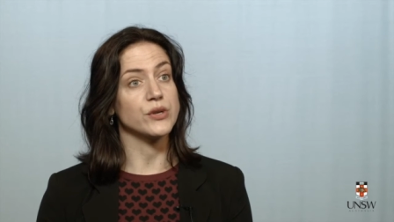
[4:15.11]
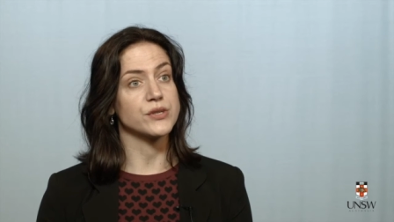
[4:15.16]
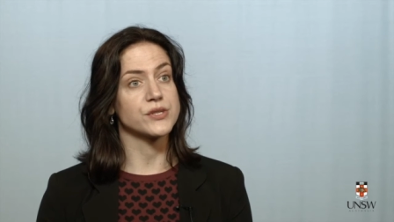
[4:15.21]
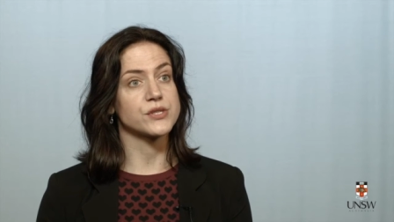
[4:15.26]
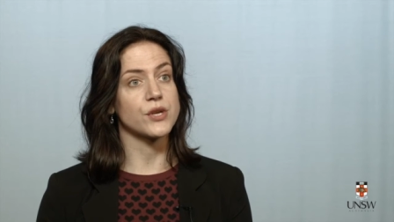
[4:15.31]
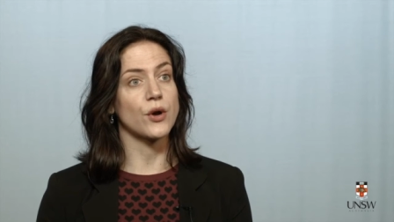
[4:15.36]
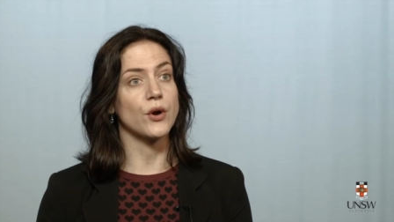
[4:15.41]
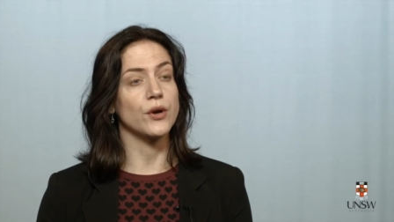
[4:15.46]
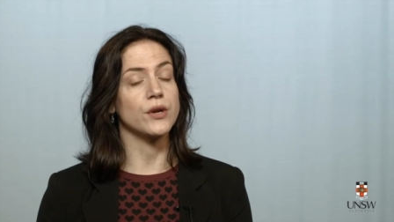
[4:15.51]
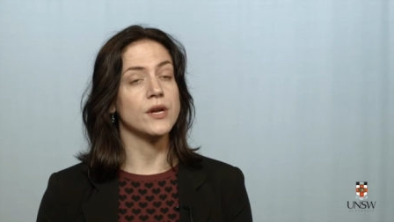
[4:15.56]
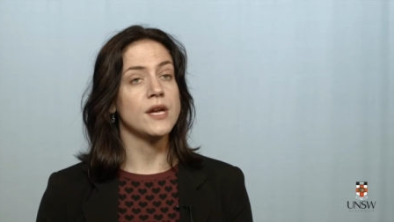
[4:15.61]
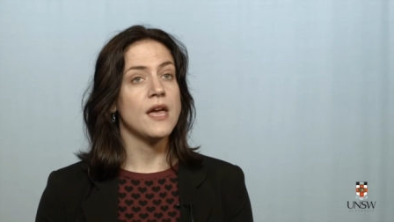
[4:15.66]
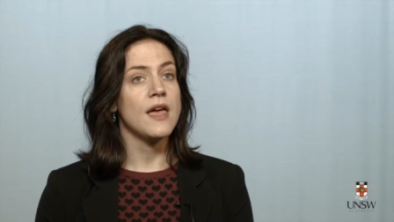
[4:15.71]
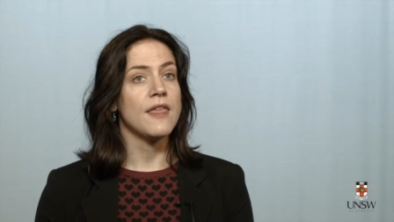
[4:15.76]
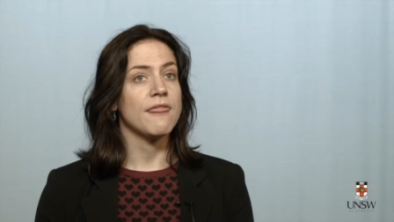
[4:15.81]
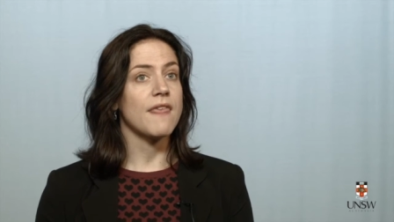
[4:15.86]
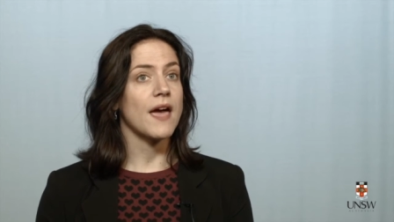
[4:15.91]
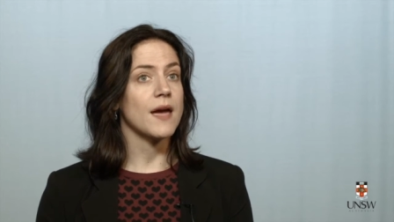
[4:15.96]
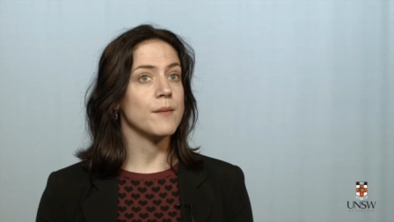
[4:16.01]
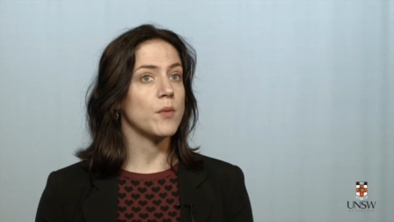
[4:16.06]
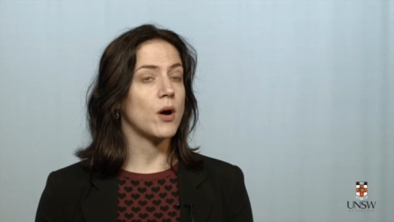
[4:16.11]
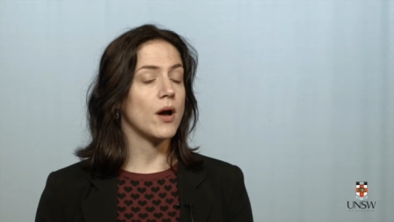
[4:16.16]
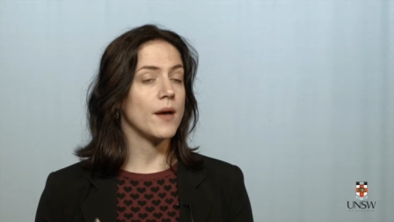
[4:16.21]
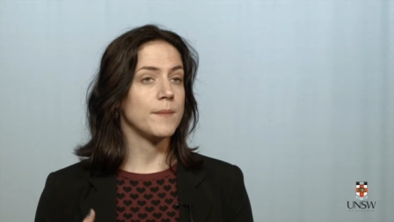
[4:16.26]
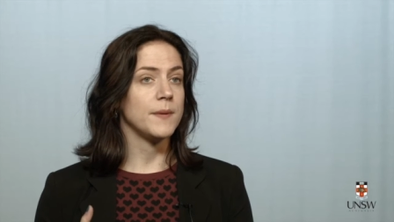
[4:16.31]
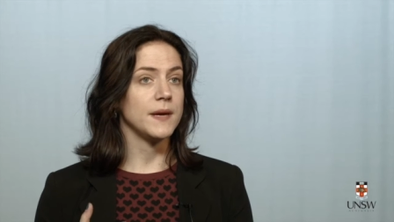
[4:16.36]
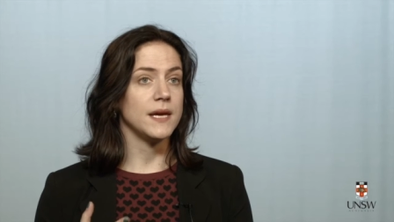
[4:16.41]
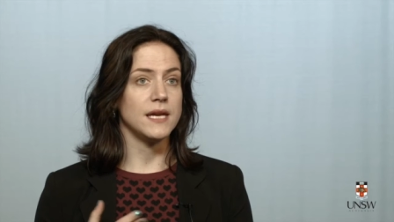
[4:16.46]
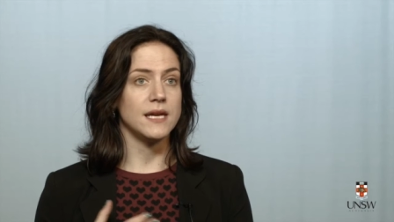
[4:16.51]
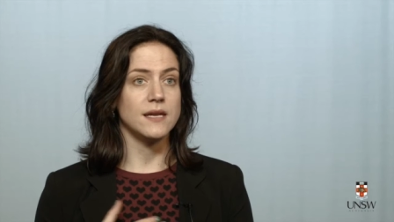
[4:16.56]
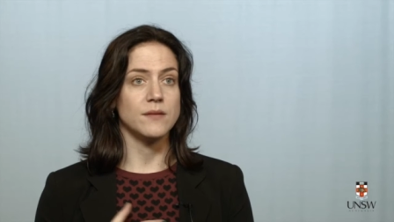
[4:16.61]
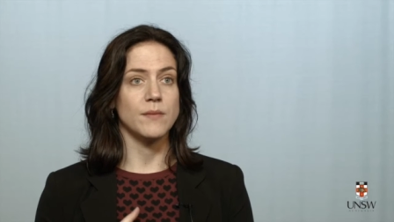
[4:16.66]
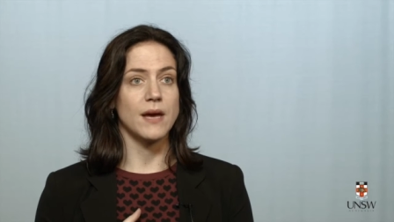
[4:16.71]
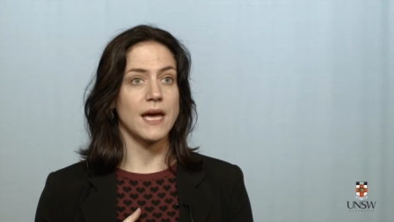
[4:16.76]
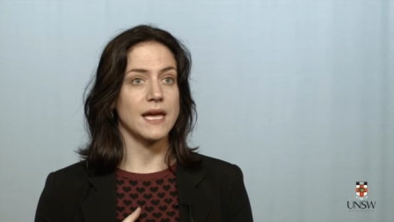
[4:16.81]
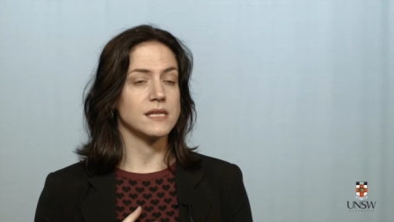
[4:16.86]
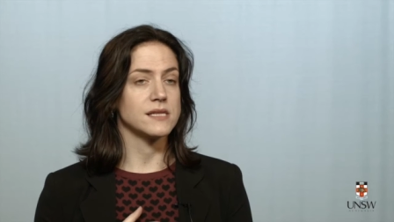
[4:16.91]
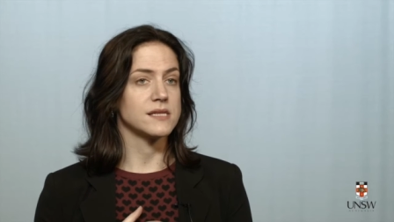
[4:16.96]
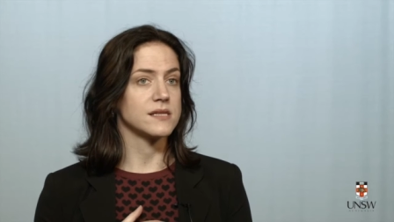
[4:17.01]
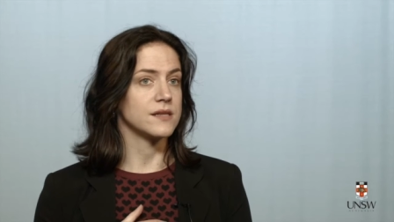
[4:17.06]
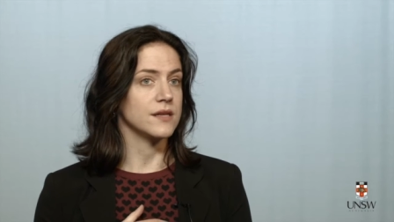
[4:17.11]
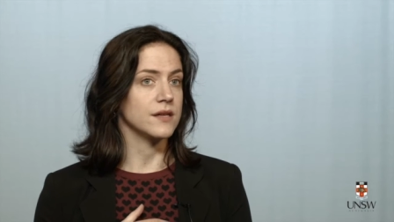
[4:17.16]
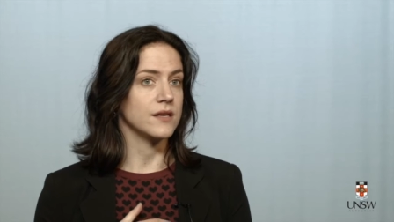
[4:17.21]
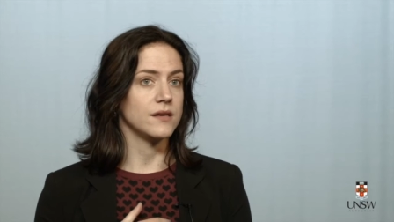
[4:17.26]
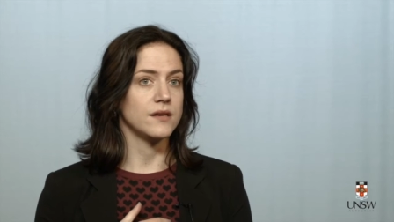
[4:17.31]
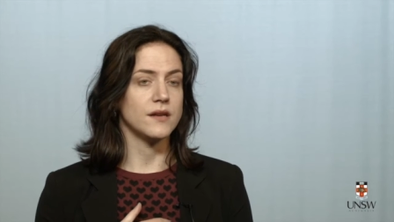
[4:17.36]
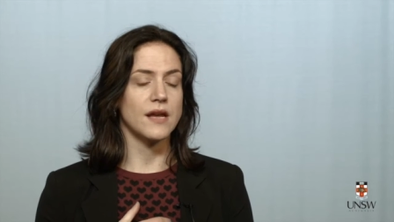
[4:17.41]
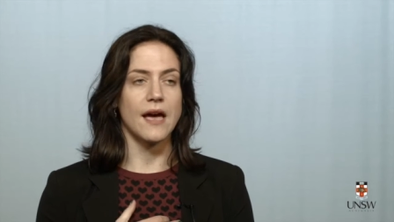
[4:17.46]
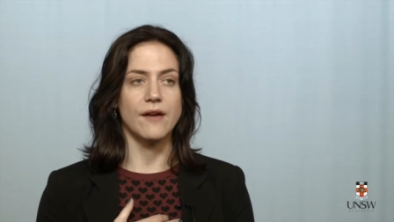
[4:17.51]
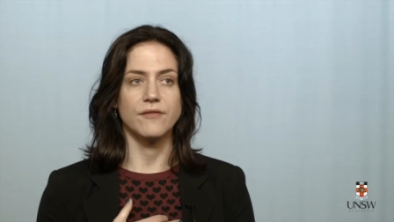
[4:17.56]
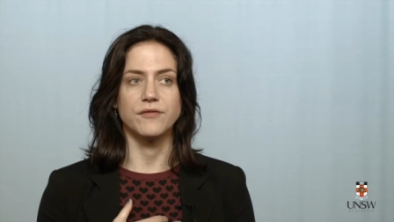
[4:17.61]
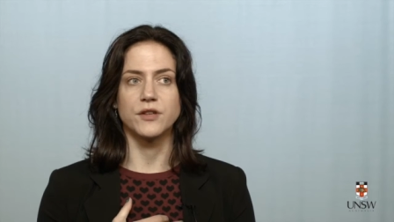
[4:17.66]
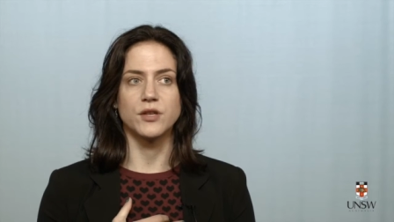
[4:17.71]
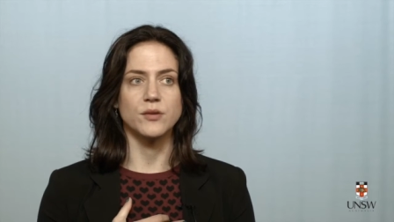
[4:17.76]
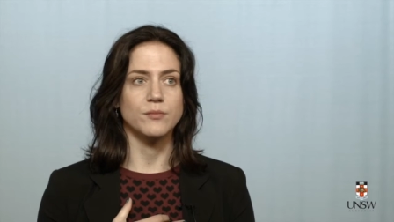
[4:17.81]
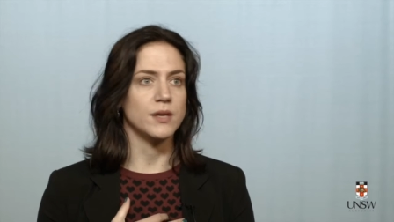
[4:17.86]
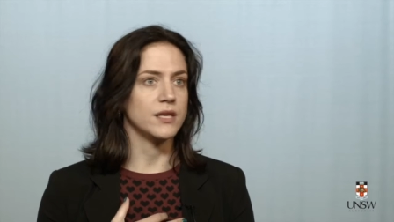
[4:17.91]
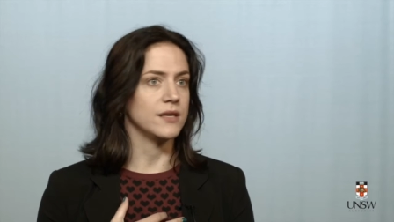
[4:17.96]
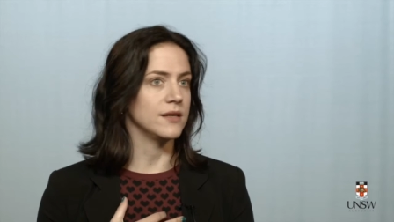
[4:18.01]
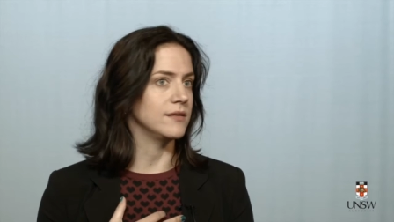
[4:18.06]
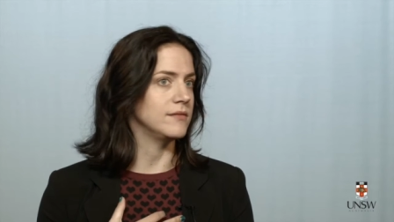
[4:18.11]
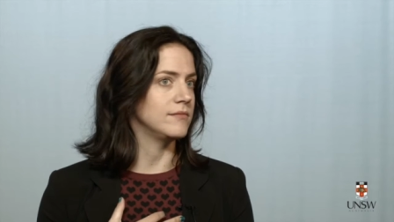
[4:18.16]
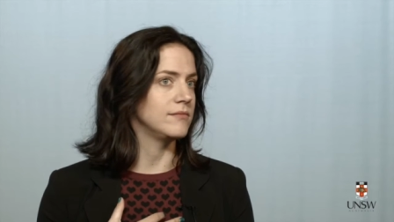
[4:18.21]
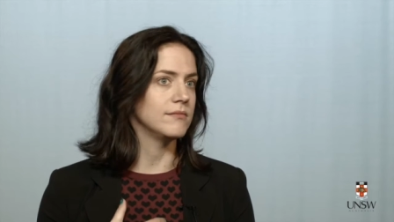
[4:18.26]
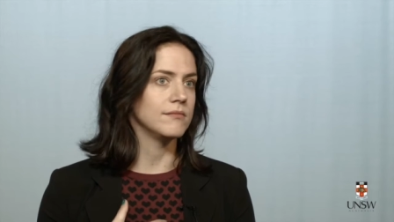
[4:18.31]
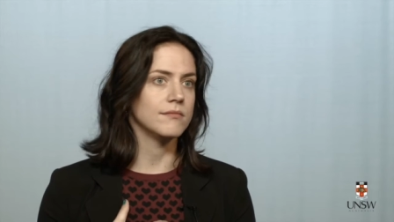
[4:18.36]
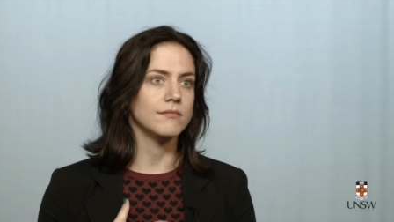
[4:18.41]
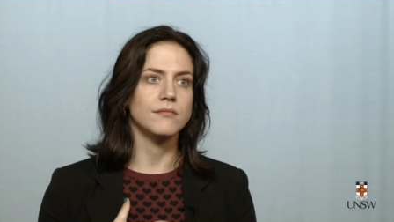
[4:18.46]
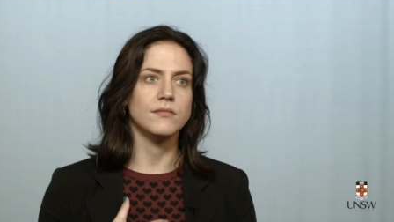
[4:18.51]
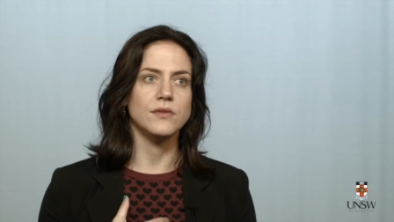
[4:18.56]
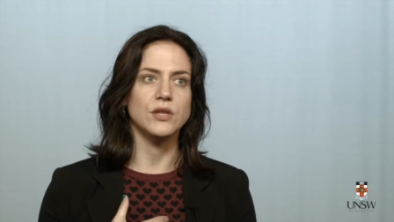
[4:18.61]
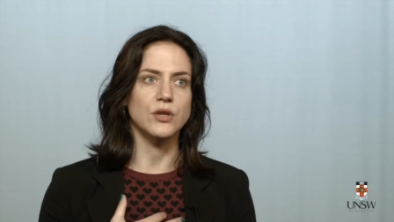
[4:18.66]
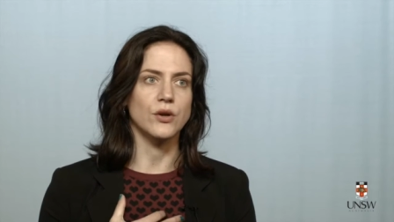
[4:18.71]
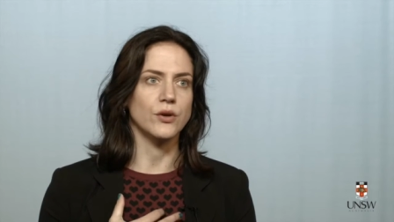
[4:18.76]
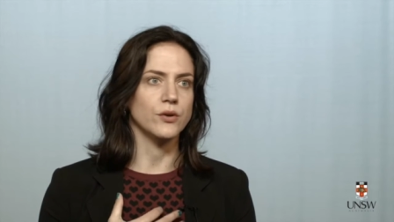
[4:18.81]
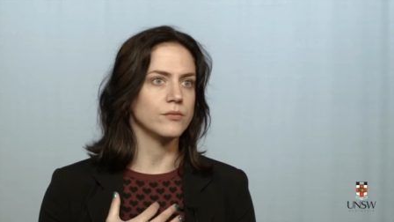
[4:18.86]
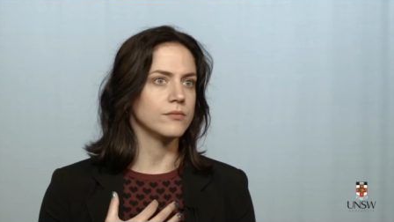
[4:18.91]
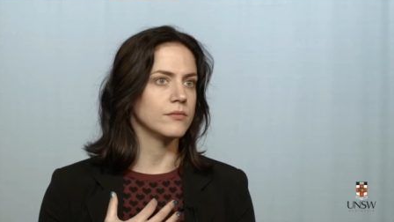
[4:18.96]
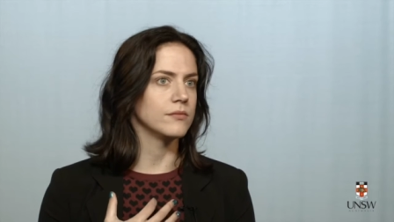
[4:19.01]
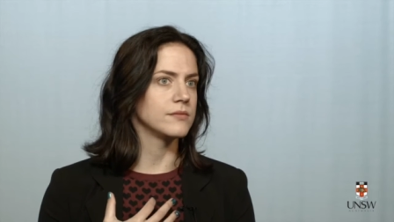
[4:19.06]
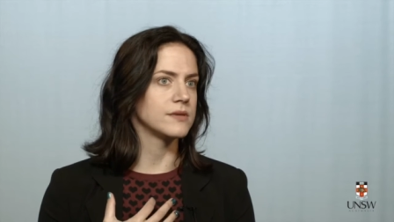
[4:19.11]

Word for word: So they might be inmates that have committed you know,